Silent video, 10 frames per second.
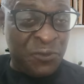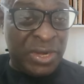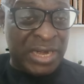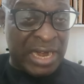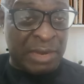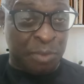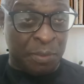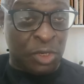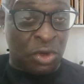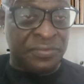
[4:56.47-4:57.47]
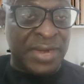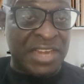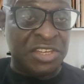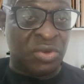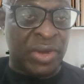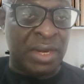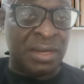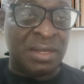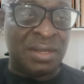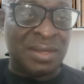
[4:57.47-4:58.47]
Federal Republic of Nigeria,
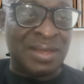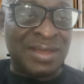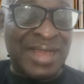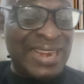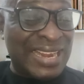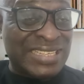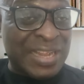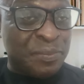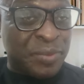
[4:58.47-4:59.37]
and as a